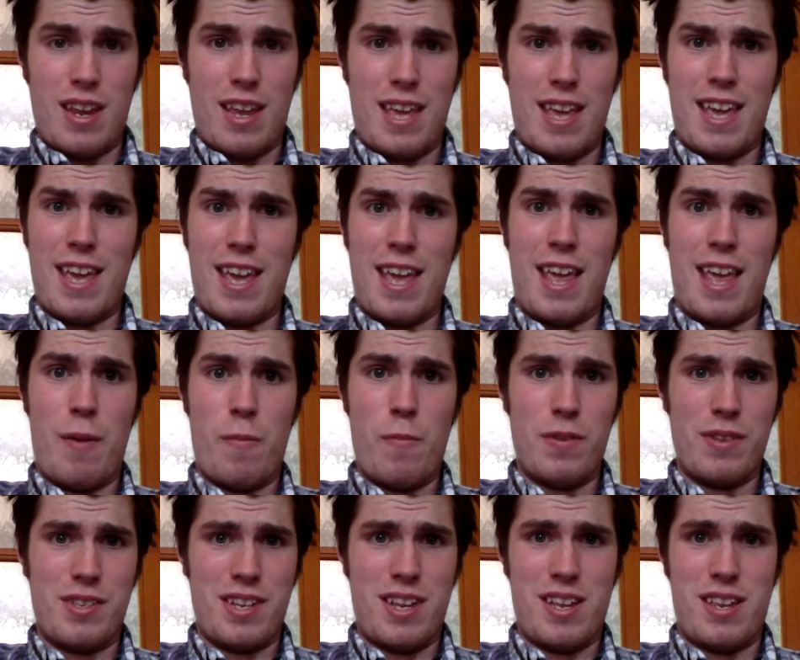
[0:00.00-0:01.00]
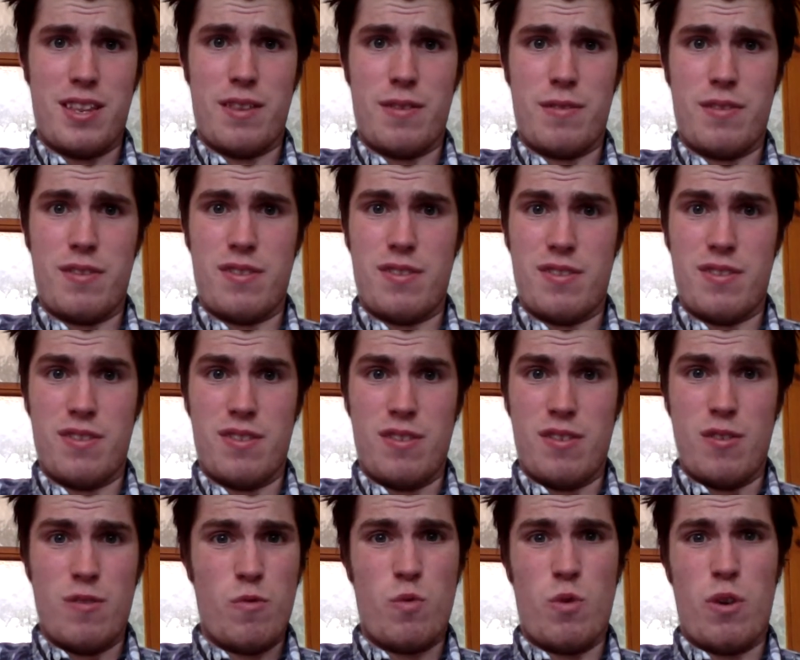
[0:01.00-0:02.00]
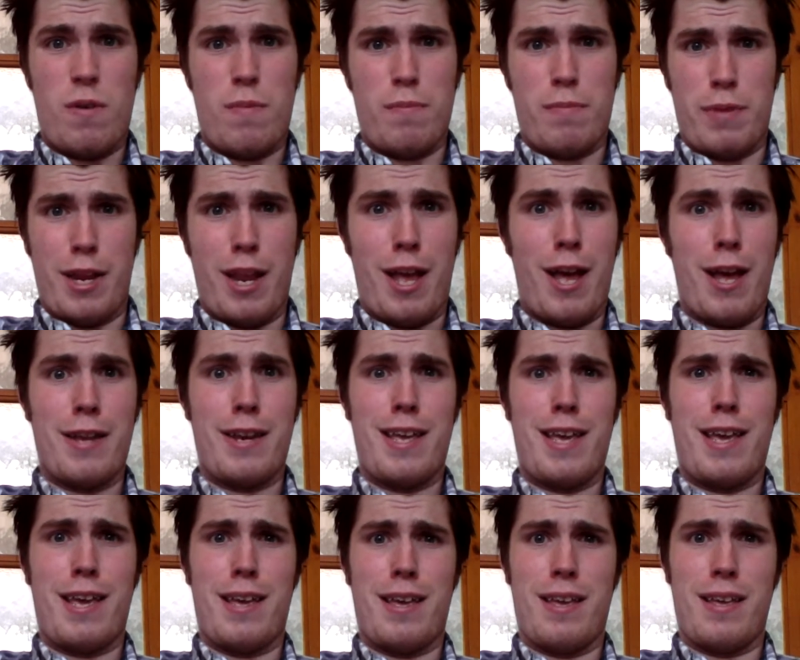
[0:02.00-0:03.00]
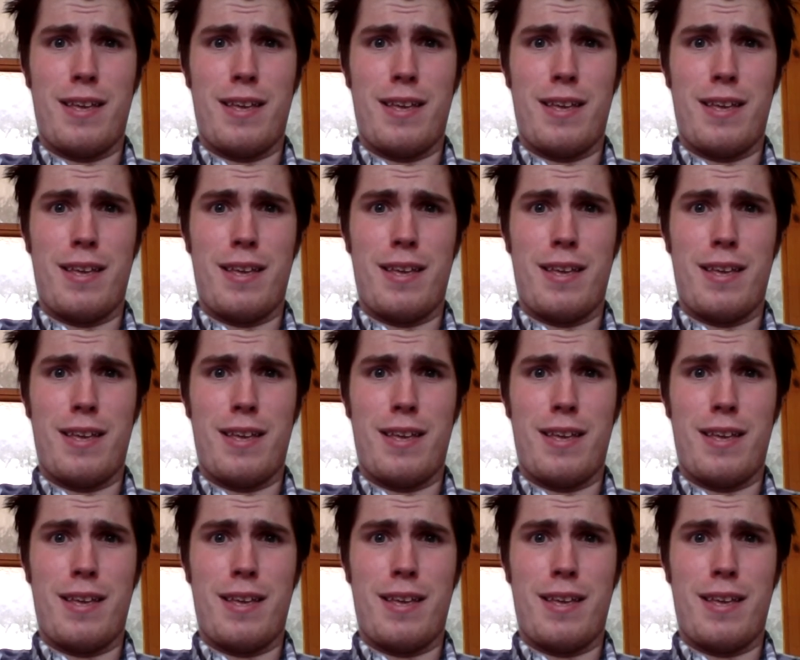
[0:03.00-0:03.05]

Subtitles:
he was in Minardi